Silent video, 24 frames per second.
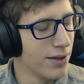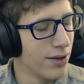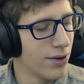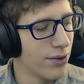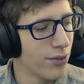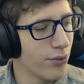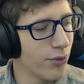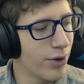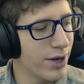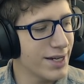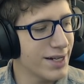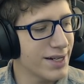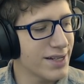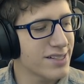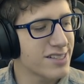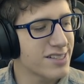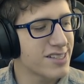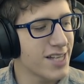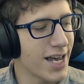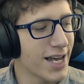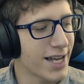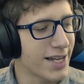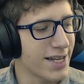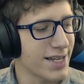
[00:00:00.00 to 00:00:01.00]
Wait a
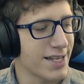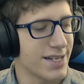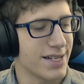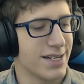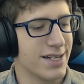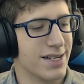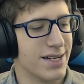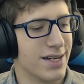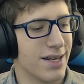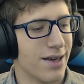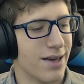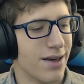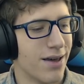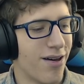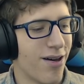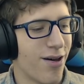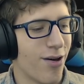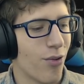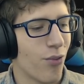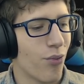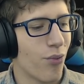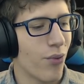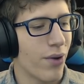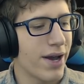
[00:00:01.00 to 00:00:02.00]
second.
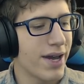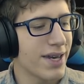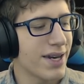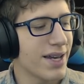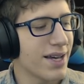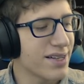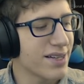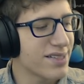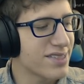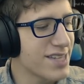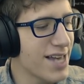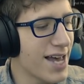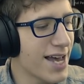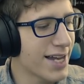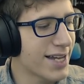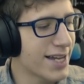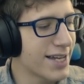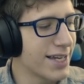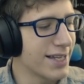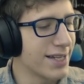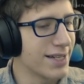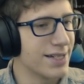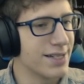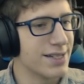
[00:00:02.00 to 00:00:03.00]
Wait a
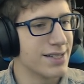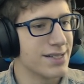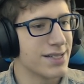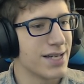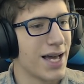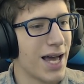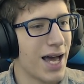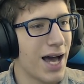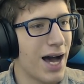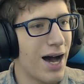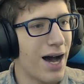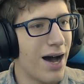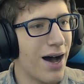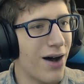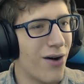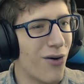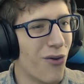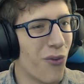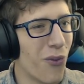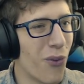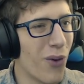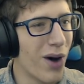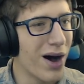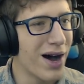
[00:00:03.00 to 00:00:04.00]
second.
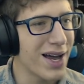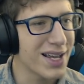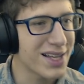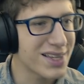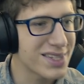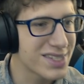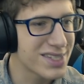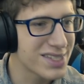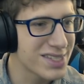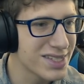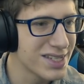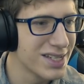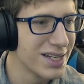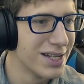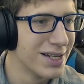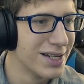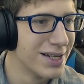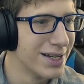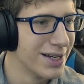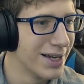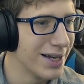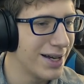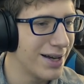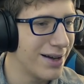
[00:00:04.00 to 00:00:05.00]
What?
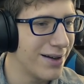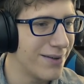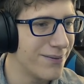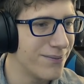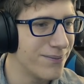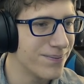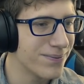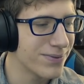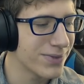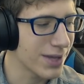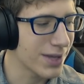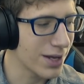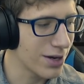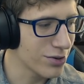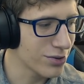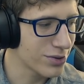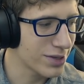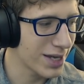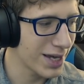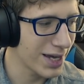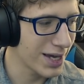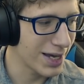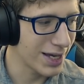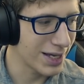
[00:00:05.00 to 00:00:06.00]

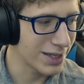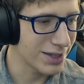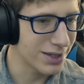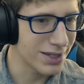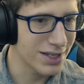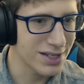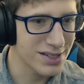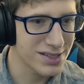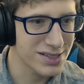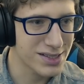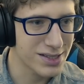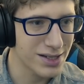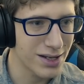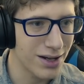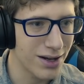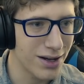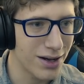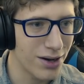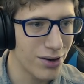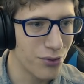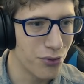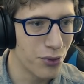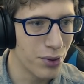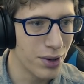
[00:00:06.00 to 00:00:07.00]
Okay, this...
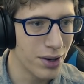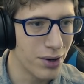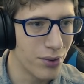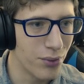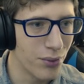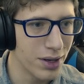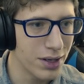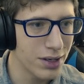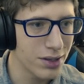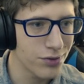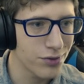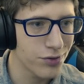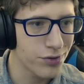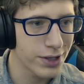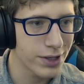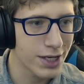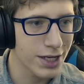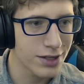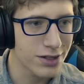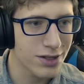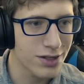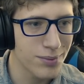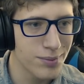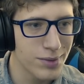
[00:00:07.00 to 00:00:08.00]
What if we
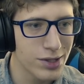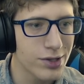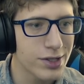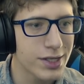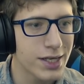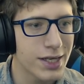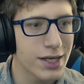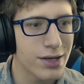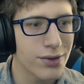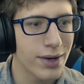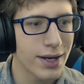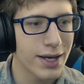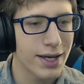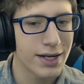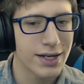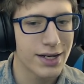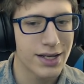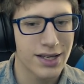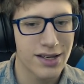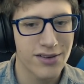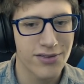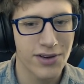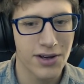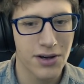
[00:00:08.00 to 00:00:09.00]
get the Milky Way and
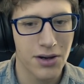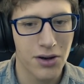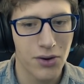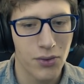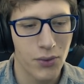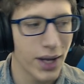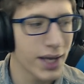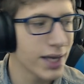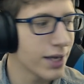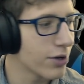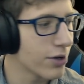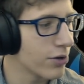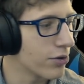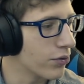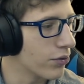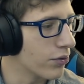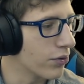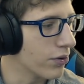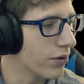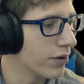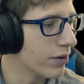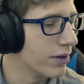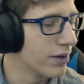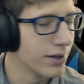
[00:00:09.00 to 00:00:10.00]
give it a white
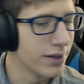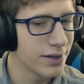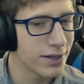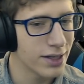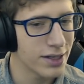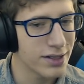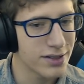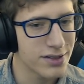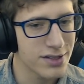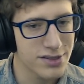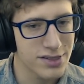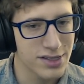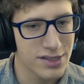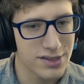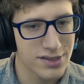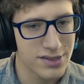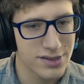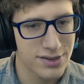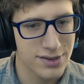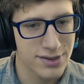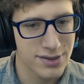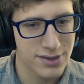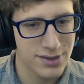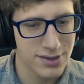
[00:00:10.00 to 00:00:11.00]
hole? That doesn't...
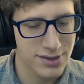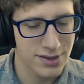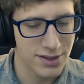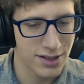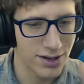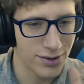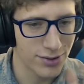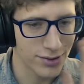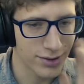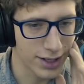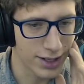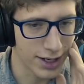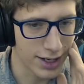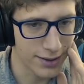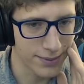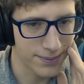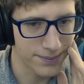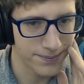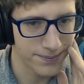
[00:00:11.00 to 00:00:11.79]
Okay.